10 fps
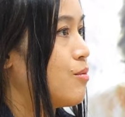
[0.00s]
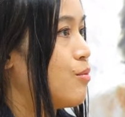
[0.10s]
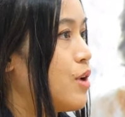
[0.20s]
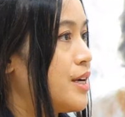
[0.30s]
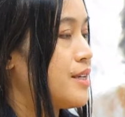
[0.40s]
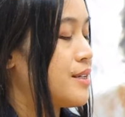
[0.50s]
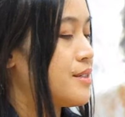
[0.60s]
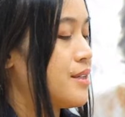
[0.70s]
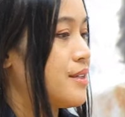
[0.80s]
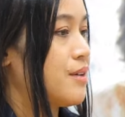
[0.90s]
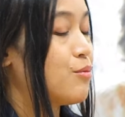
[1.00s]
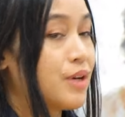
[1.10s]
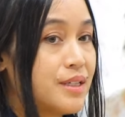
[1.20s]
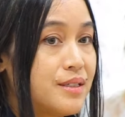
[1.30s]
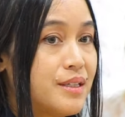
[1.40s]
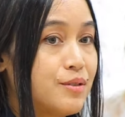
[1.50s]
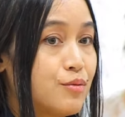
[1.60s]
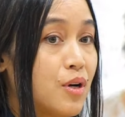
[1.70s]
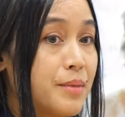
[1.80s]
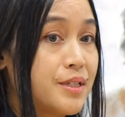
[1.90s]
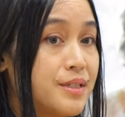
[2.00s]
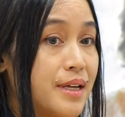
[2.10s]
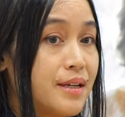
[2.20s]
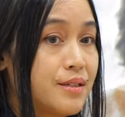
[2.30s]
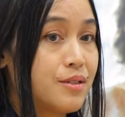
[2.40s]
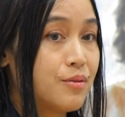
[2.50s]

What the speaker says: wanted Tito Romi to take a